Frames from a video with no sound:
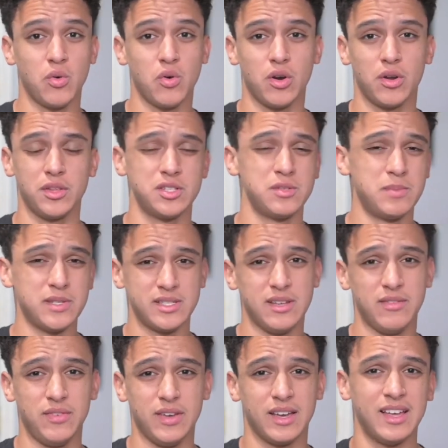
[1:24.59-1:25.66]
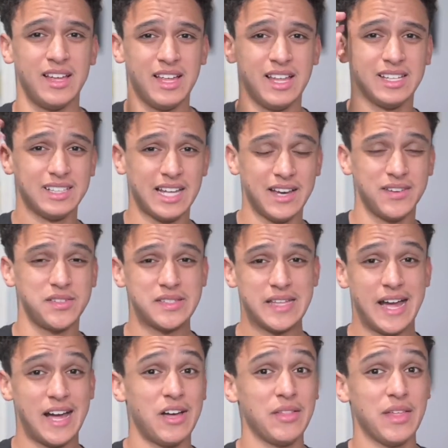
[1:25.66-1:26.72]
or the specific
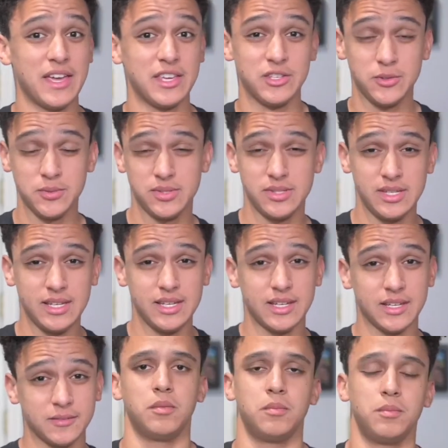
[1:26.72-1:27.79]
lifestyle that you seek.